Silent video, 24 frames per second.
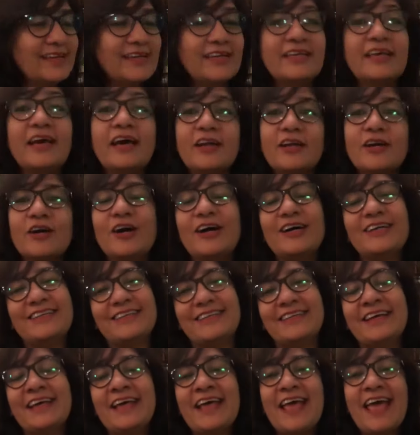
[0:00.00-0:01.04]
Yarkad,
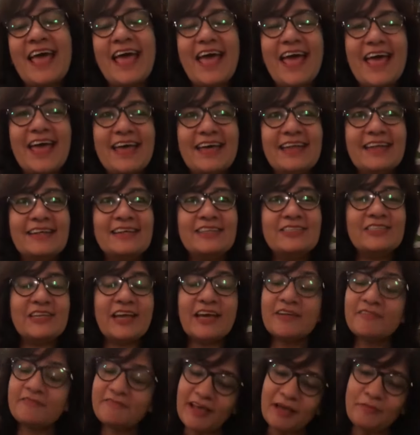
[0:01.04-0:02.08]
and she
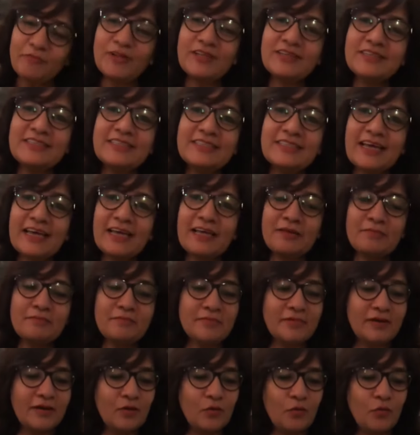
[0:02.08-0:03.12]
had a fabulous
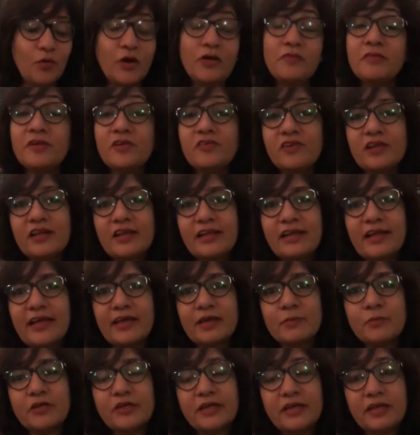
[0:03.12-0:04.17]
time. What we really like
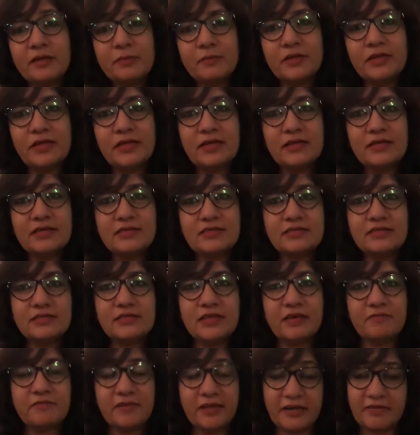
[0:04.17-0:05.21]
about Inme is
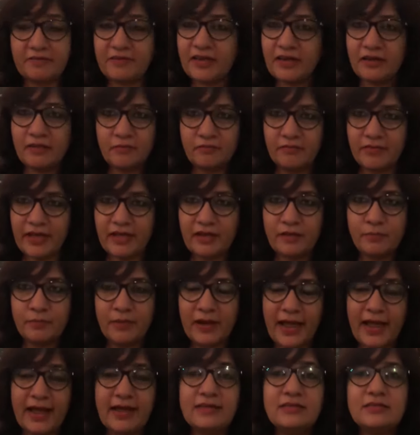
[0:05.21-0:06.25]
they're very, very well
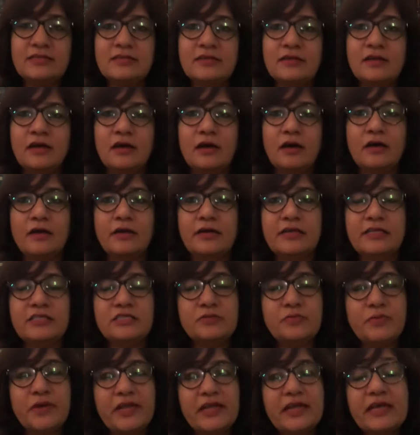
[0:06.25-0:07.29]
planned.
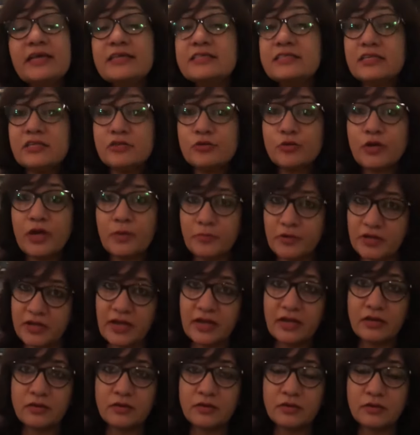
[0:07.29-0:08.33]
It's very easy to
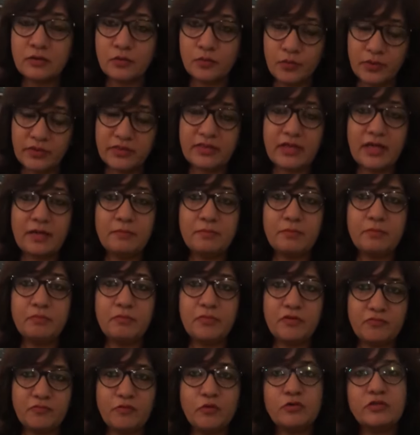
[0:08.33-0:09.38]
communicate with them
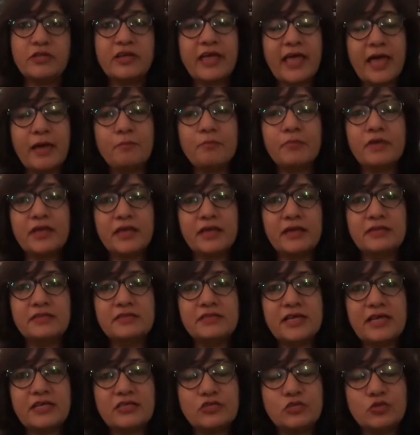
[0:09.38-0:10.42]
before the camp begins
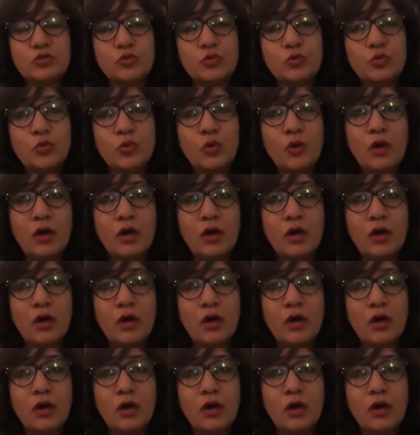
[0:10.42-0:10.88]
as to